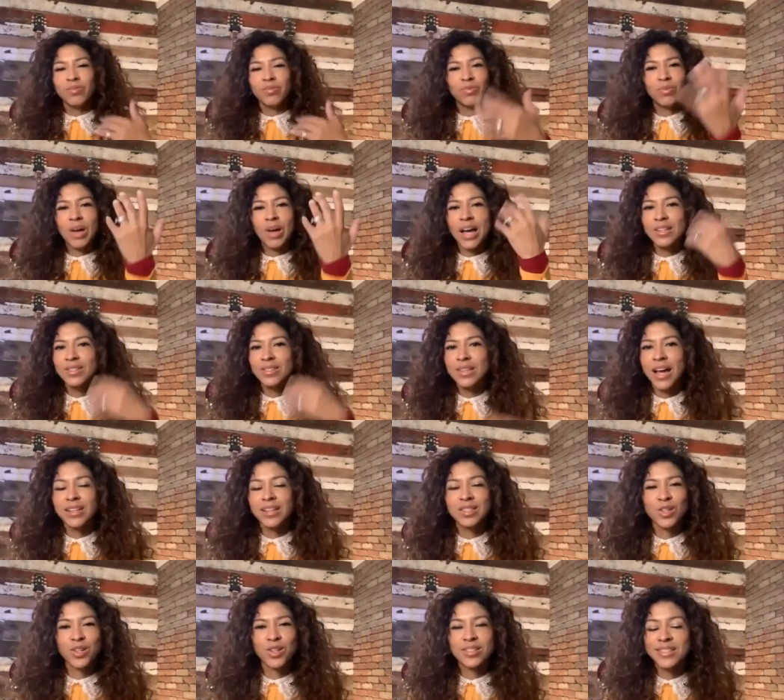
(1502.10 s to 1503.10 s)
I
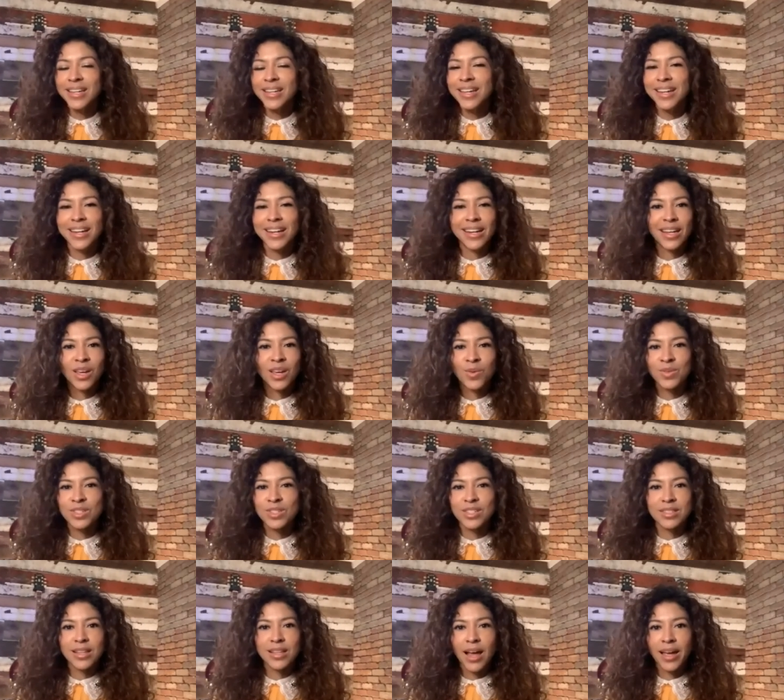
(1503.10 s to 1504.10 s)
started singing and he was
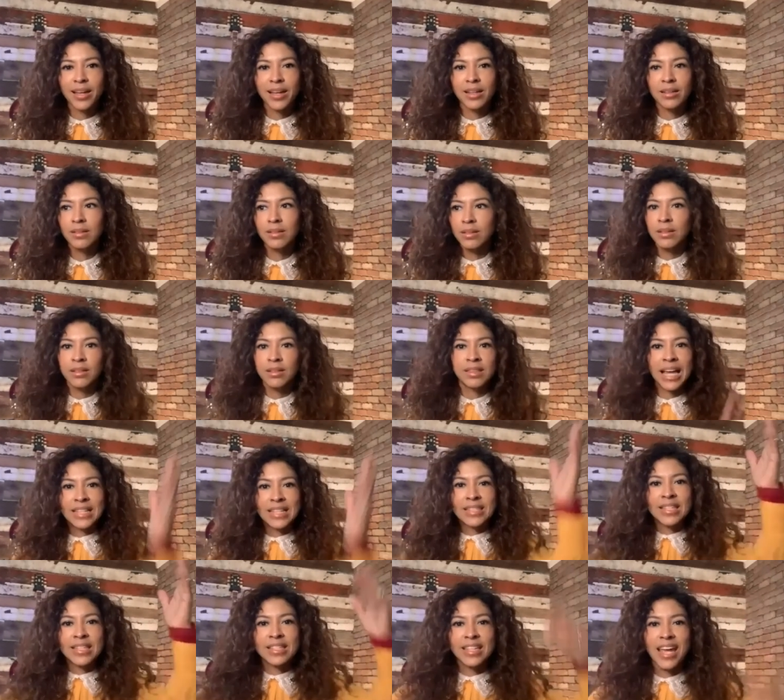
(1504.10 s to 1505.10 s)
just like,
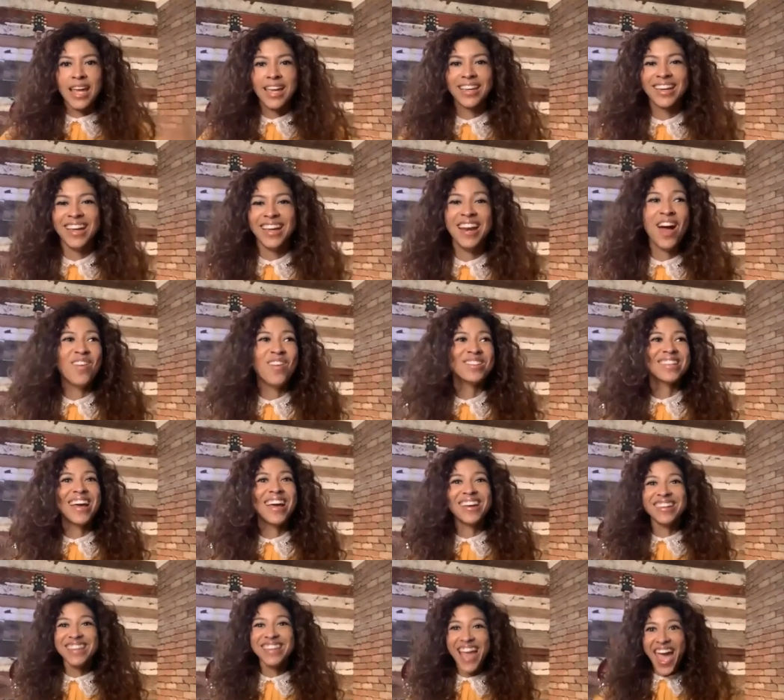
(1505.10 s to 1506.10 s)
that's the take. And I was
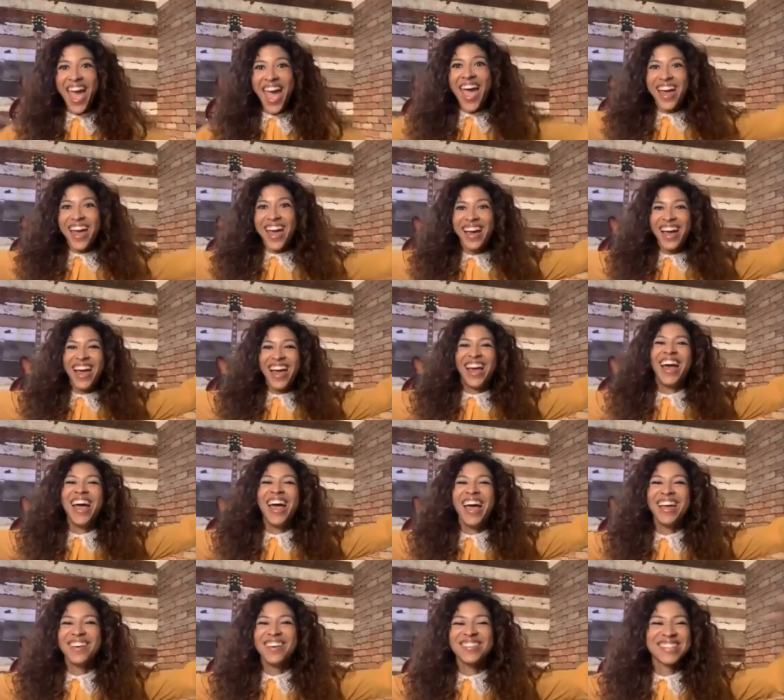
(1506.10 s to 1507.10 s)
like,
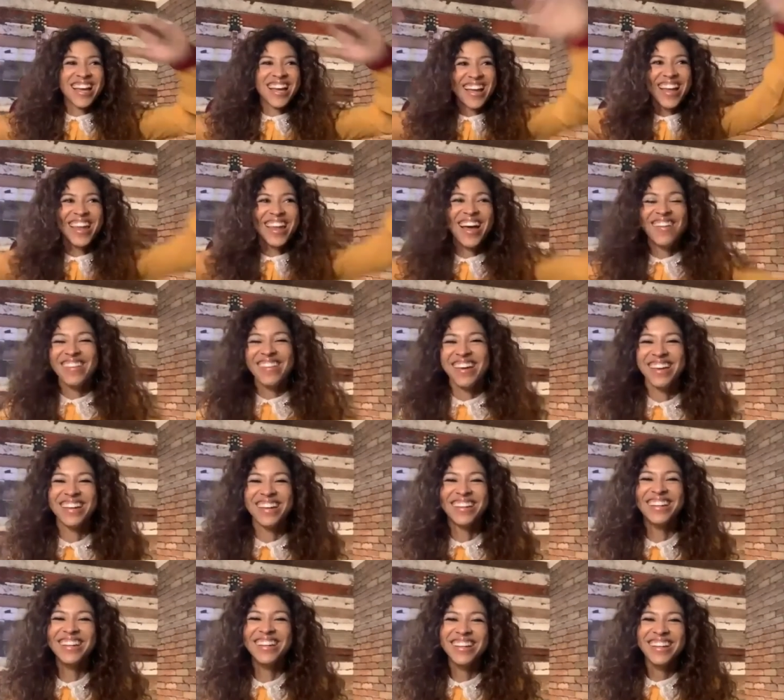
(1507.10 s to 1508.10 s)
yes! He was like, I love
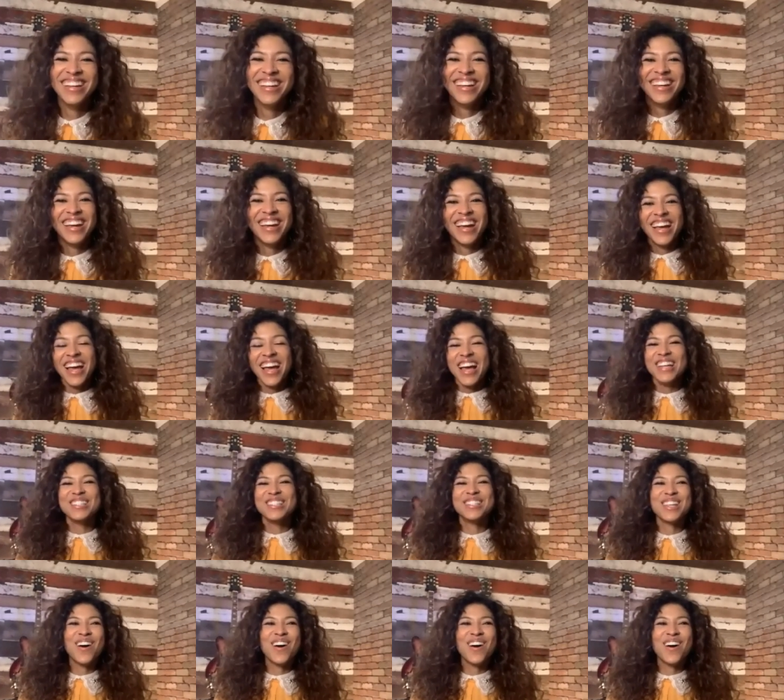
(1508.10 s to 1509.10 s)
this. And
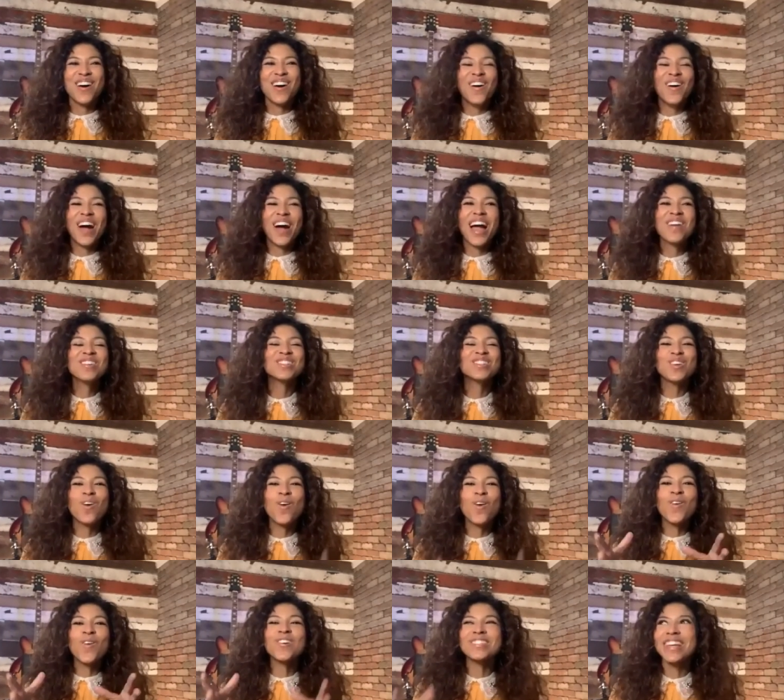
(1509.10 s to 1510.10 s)
so I was so
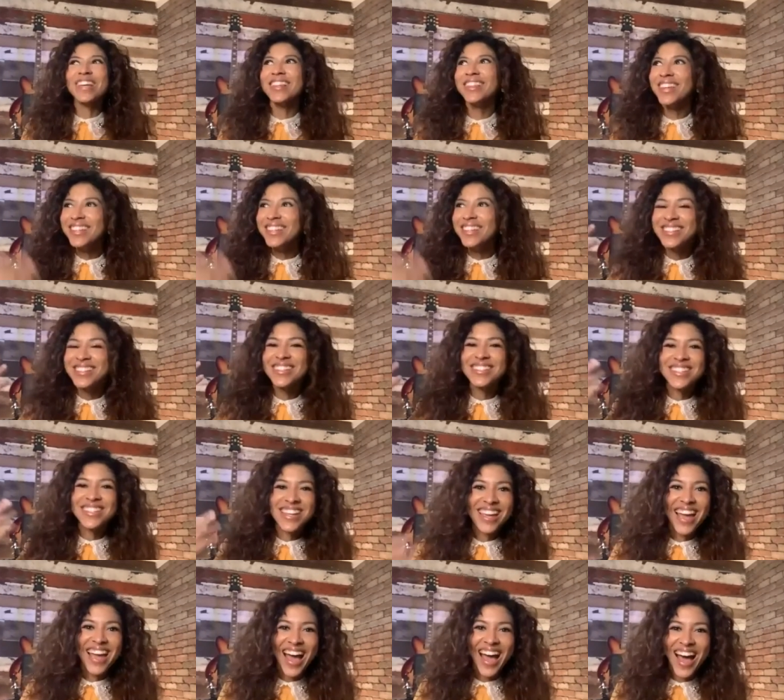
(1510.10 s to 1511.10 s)
cool because I think
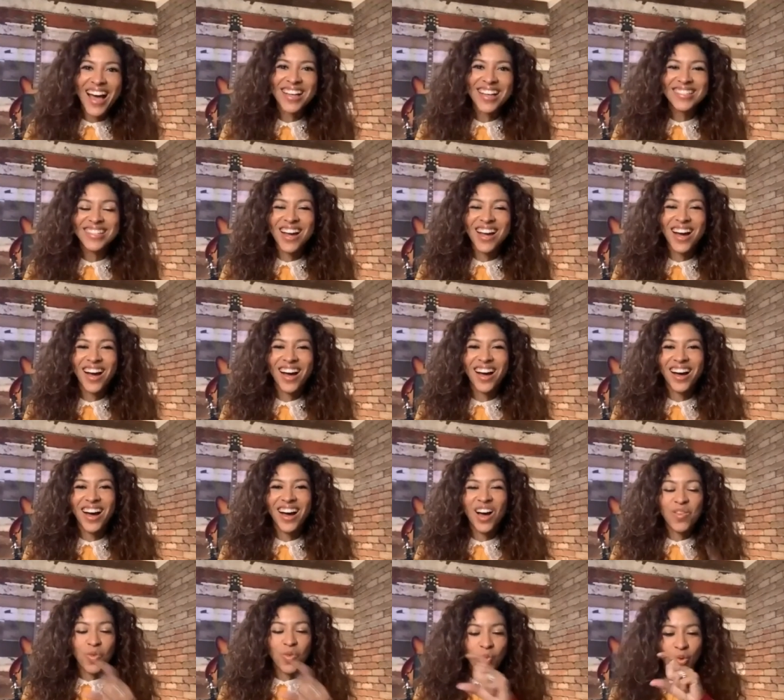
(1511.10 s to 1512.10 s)
Disney has
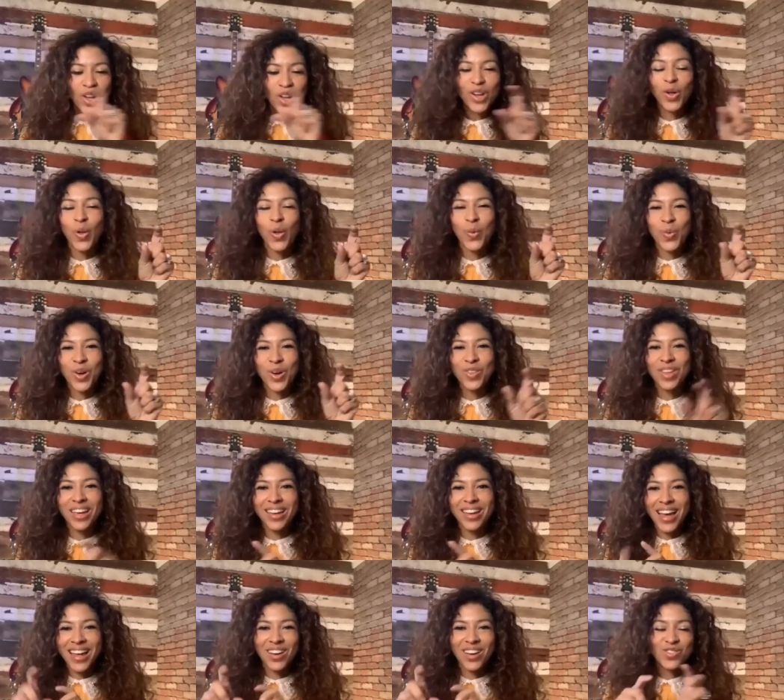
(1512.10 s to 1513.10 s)
a reel where they
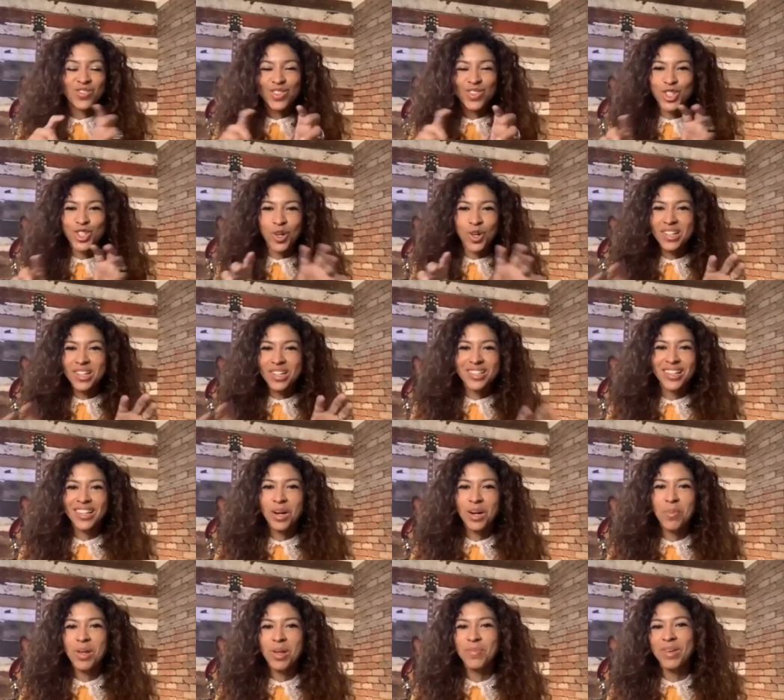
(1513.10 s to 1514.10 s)
kind of showed us a
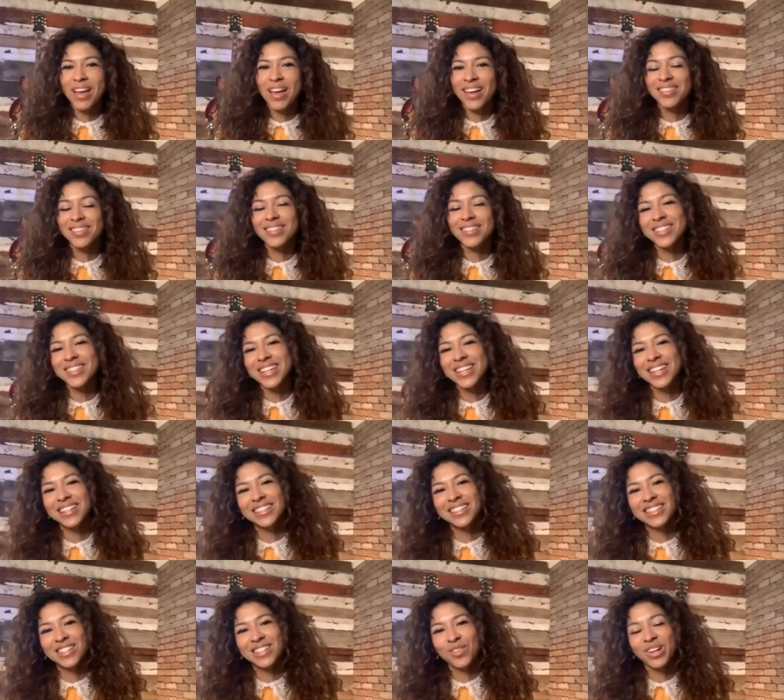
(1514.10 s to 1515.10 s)
little bit behind the
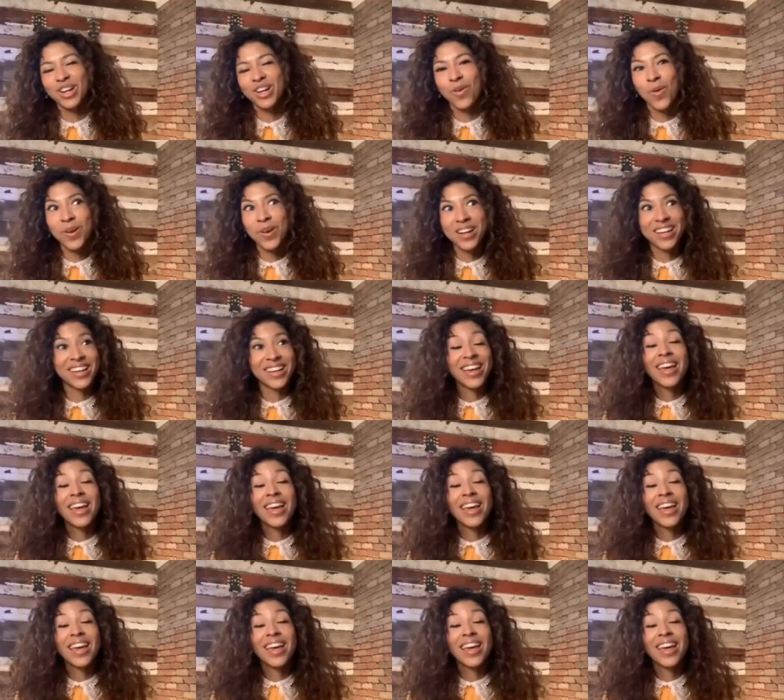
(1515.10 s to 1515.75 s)
scenes recording.